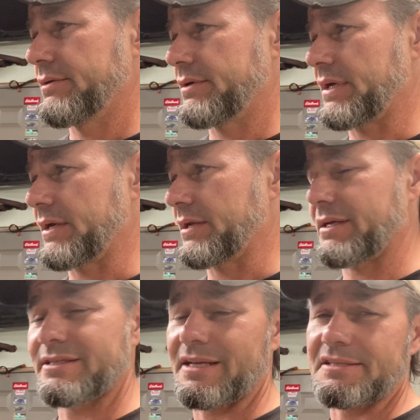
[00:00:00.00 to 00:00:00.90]
And I
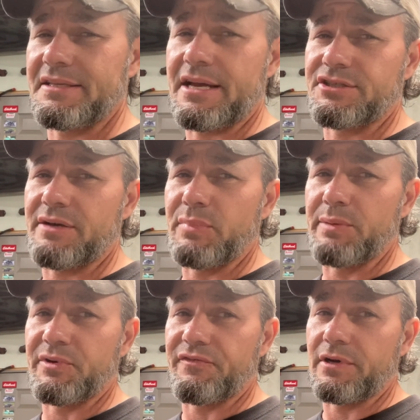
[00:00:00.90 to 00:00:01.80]
just gotta stash that
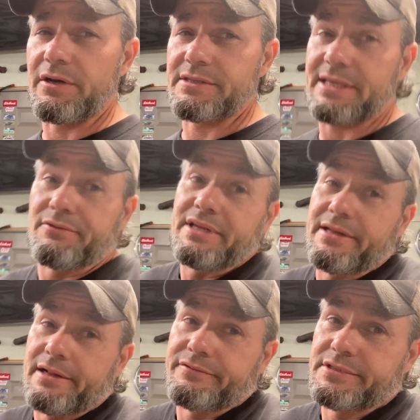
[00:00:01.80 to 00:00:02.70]
bumper for now because I don't need it,
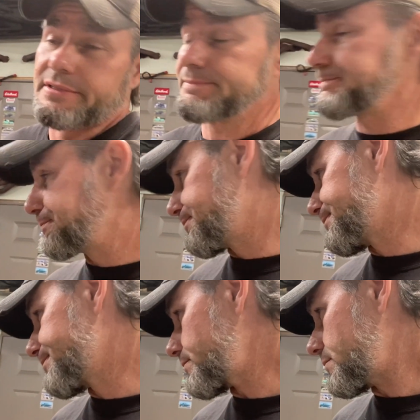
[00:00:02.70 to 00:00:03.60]
obviously.
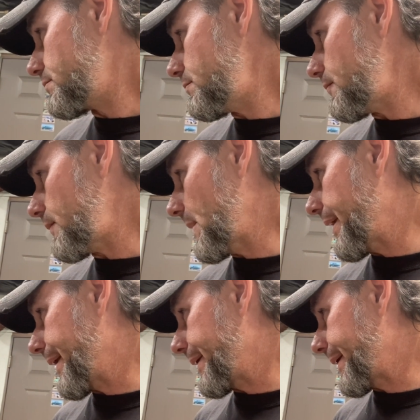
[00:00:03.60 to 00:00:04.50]

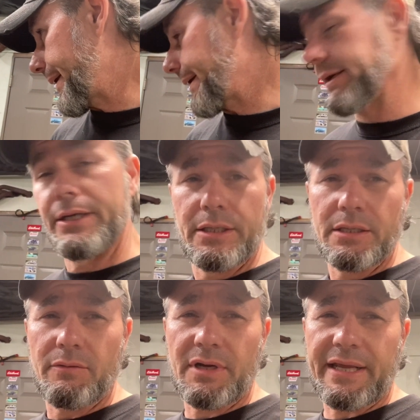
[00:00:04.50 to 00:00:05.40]
And
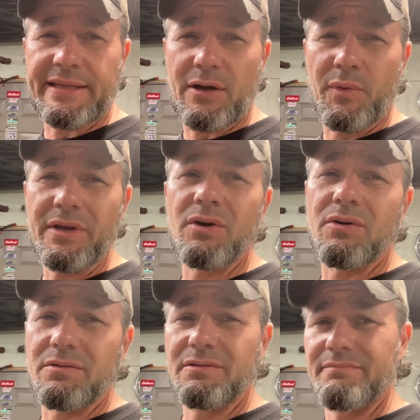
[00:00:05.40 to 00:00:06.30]
we're gonna get that
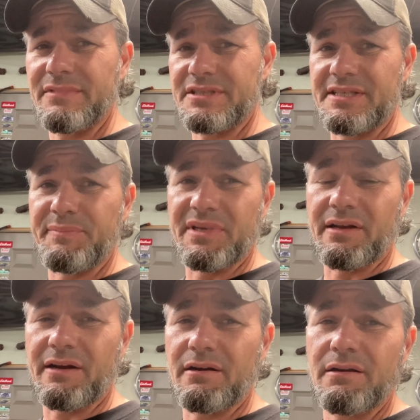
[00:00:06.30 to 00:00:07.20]
window snipped in
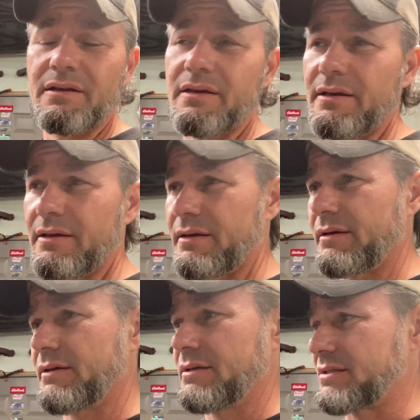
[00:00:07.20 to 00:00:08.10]
here
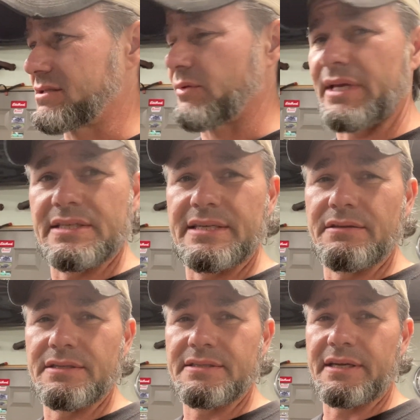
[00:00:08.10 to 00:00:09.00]
so we can seal
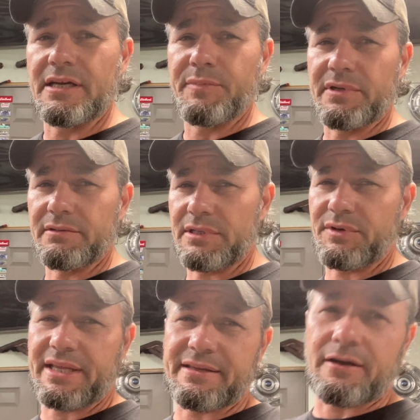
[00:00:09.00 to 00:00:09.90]
this thing up. And I wanna
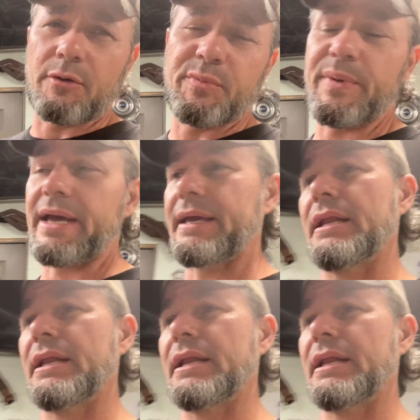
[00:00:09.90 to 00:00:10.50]
get the carpet back in.